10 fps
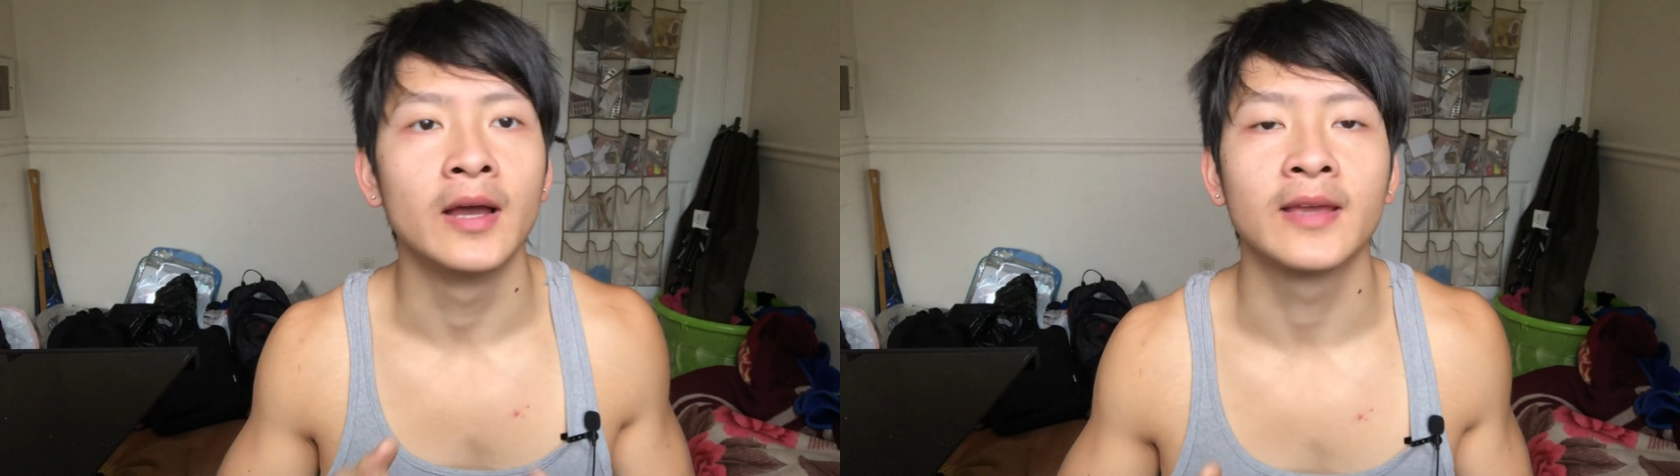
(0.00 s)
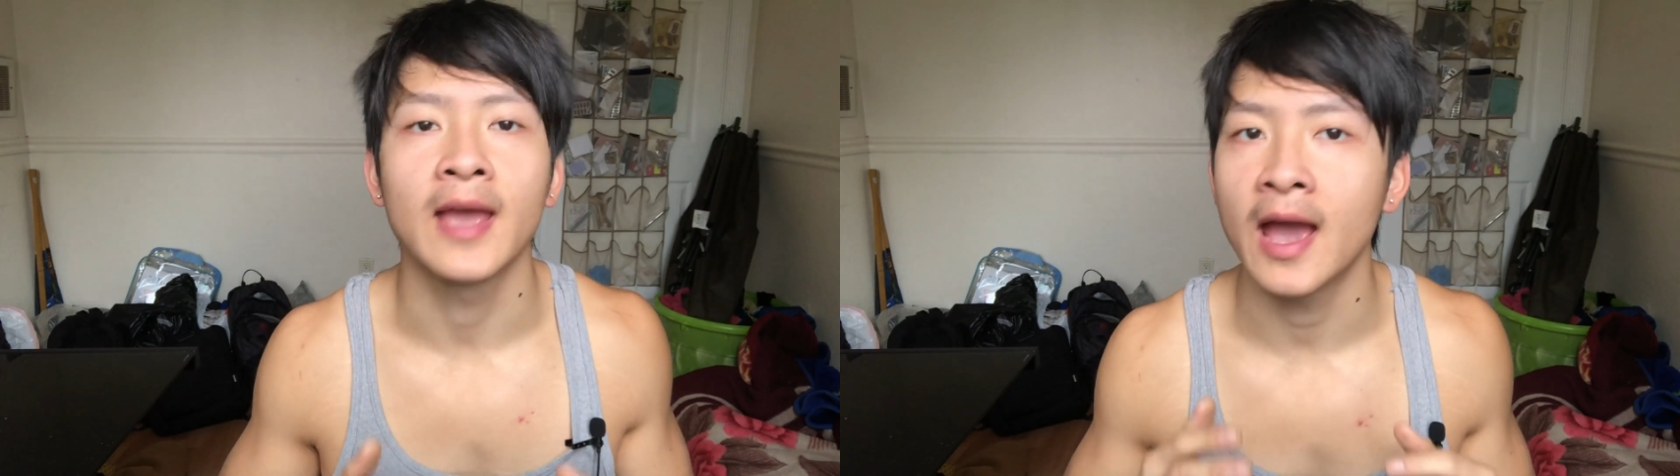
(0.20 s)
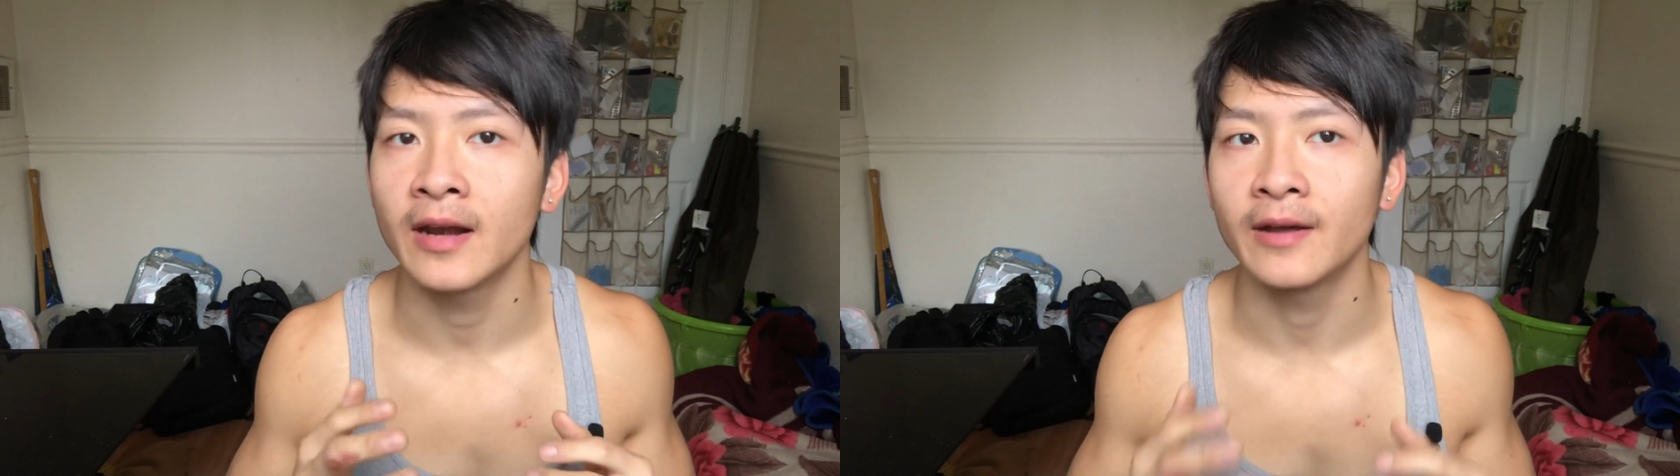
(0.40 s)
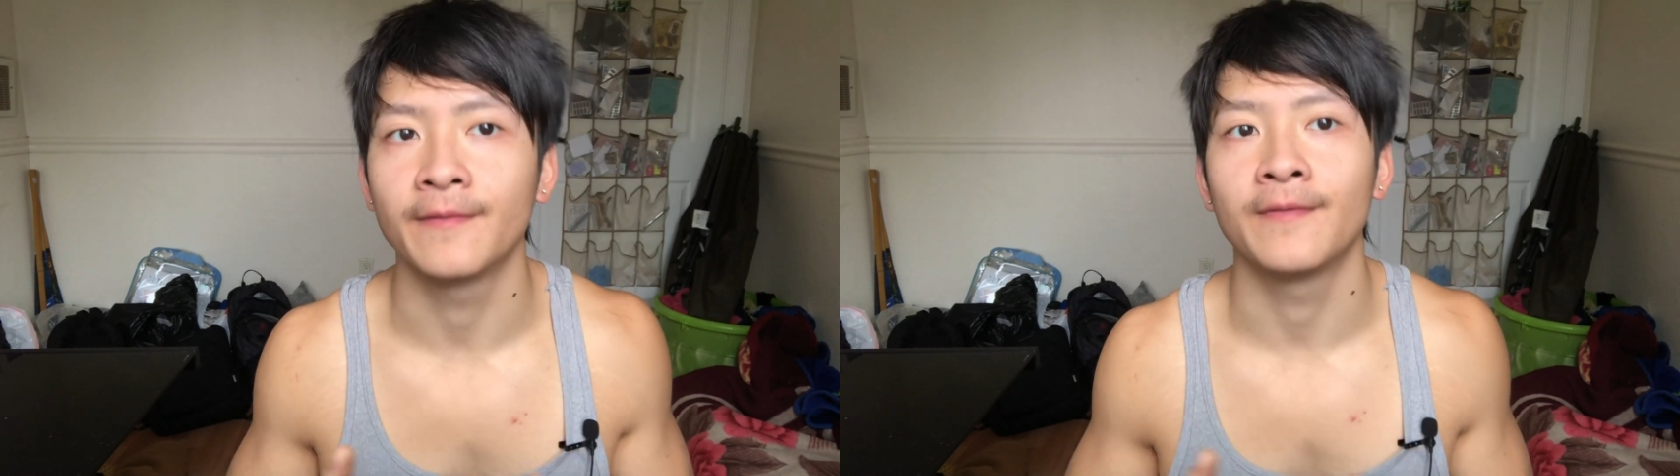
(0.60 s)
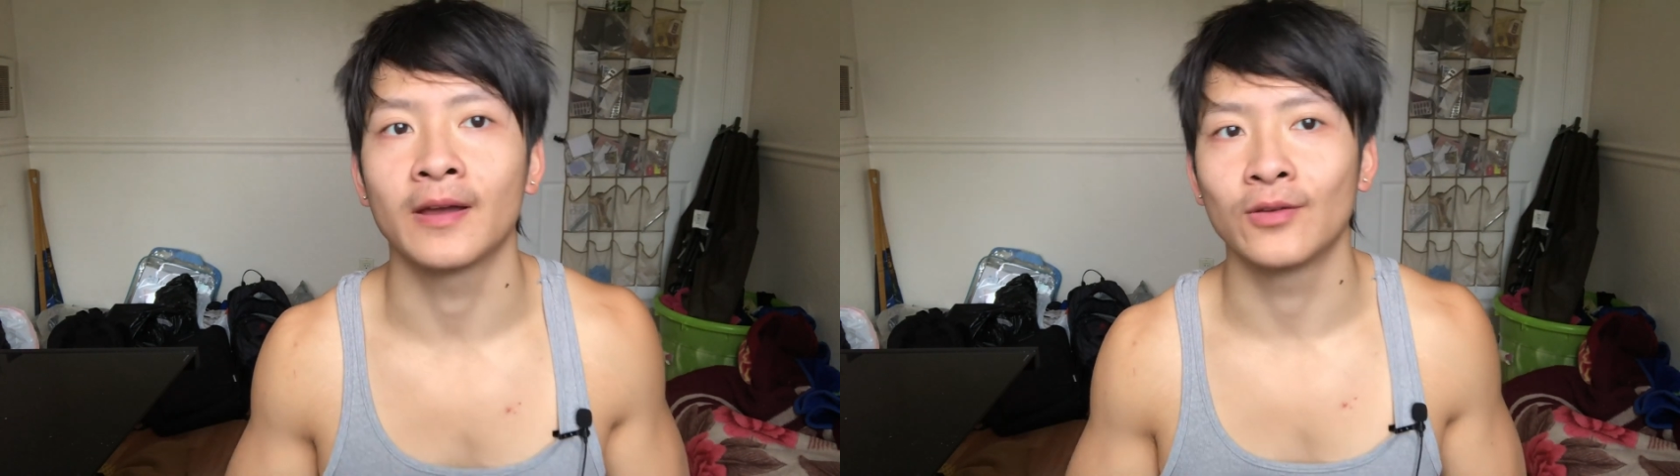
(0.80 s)
can
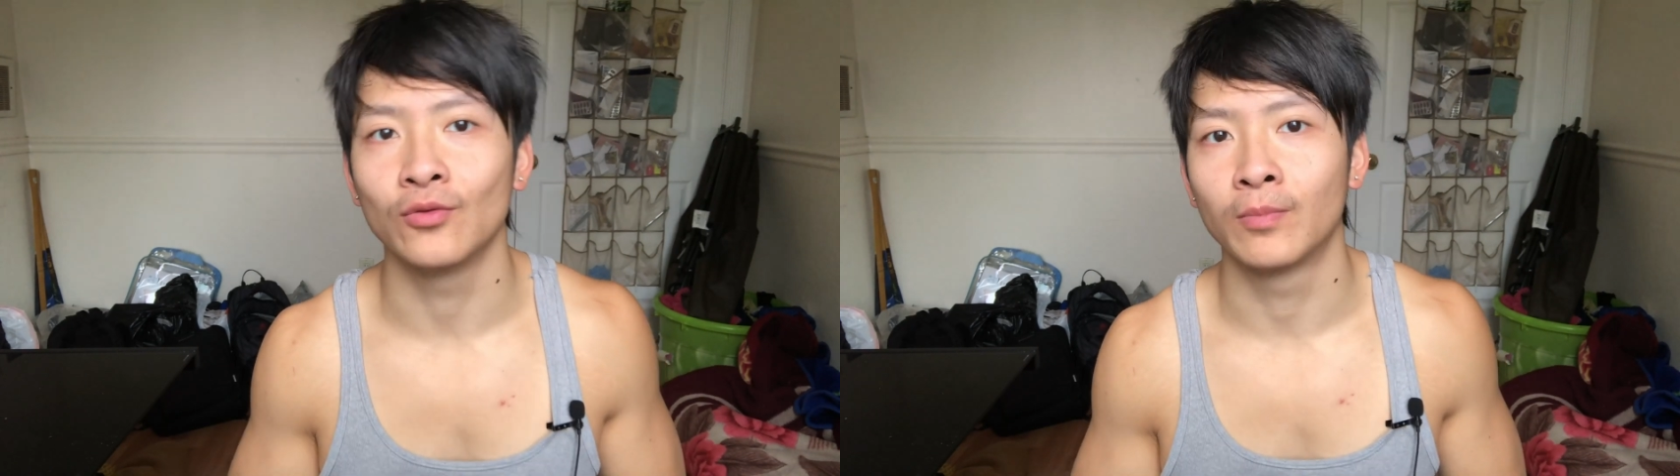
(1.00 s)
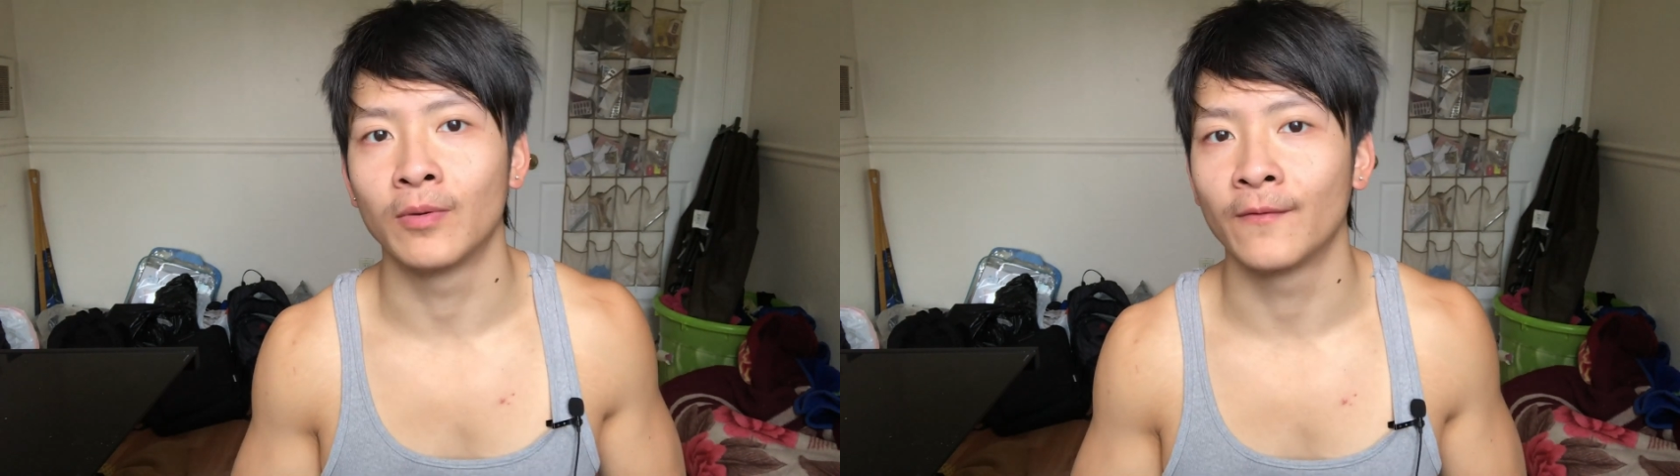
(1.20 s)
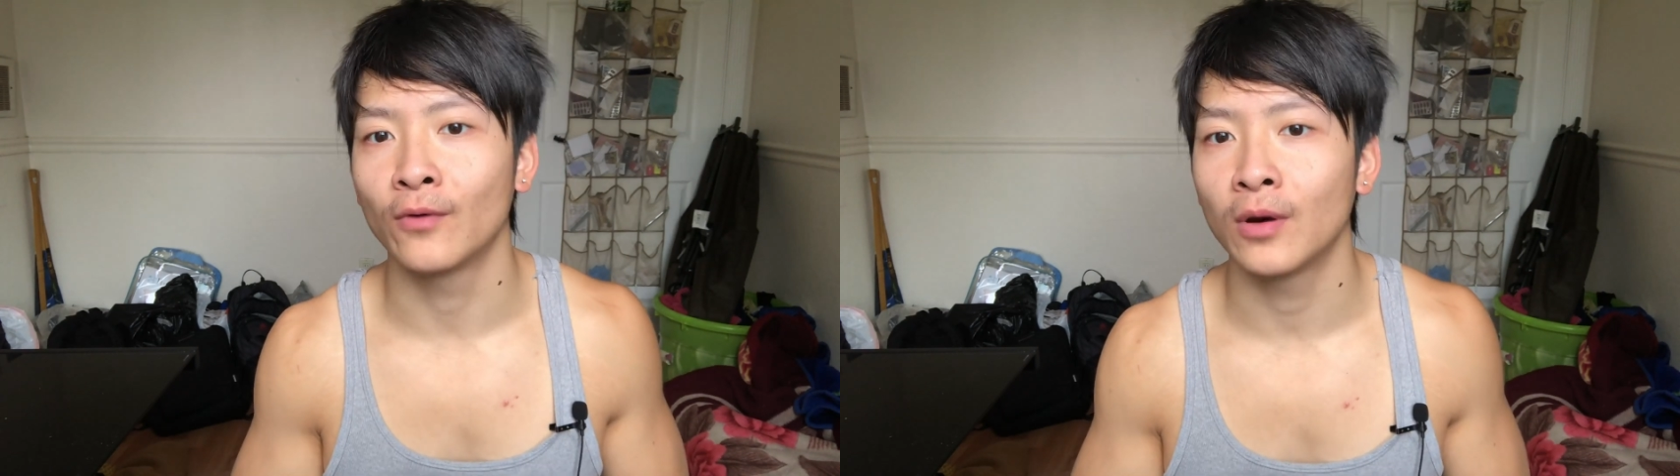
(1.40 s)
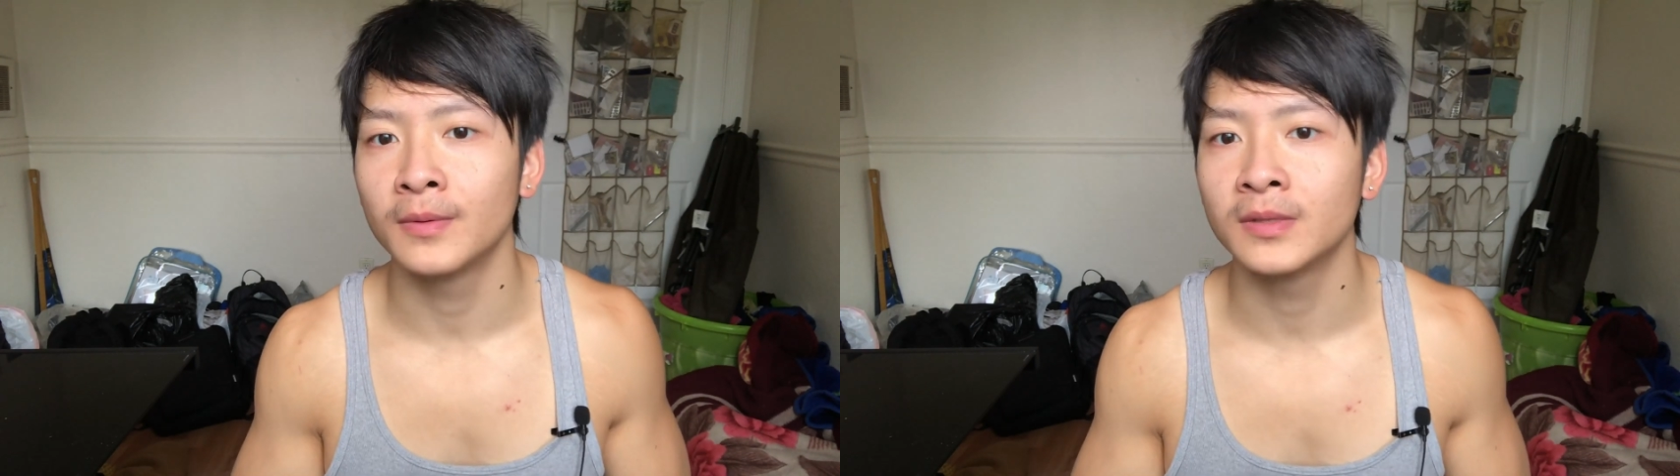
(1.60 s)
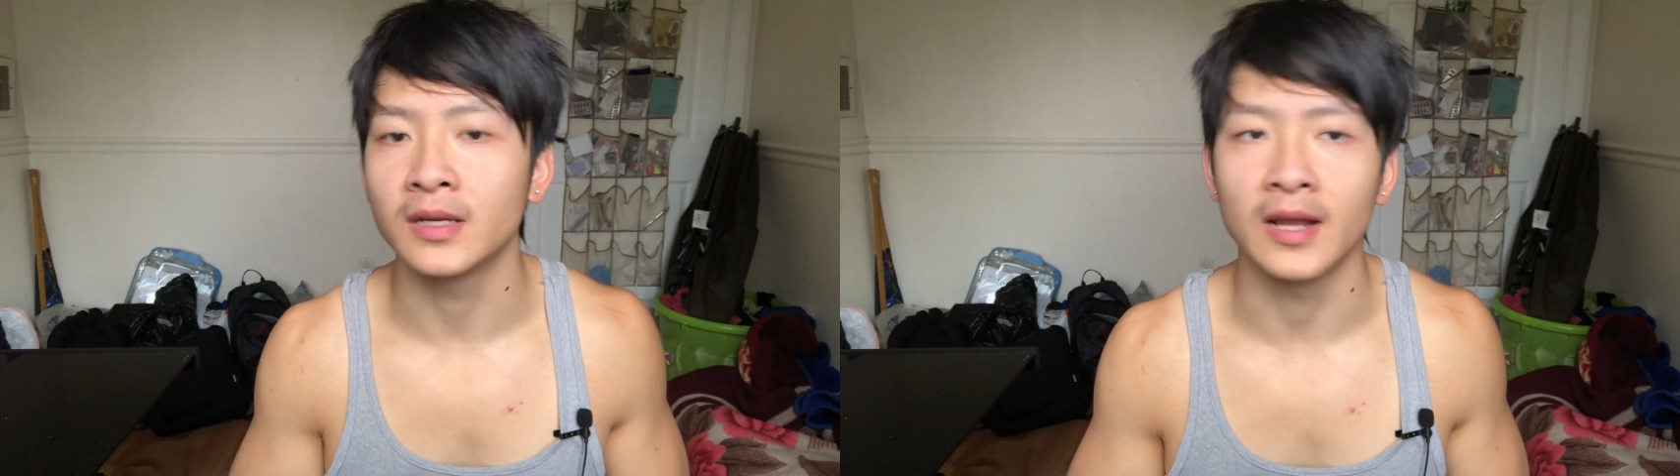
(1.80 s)
affect your performance